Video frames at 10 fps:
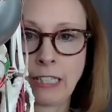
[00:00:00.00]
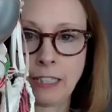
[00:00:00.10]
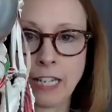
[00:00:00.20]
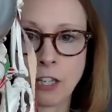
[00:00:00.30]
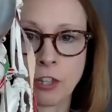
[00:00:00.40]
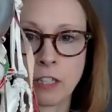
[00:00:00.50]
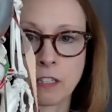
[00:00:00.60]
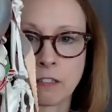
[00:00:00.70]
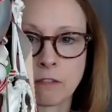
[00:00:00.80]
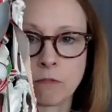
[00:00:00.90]
lengthened.
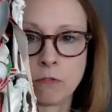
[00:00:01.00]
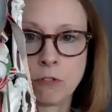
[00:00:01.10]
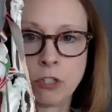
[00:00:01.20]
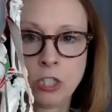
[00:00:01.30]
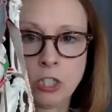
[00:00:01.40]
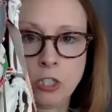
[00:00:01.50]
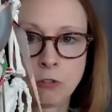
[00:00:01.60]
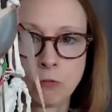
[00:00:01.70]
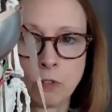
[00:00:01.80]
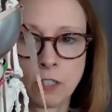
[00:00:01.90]
Woo!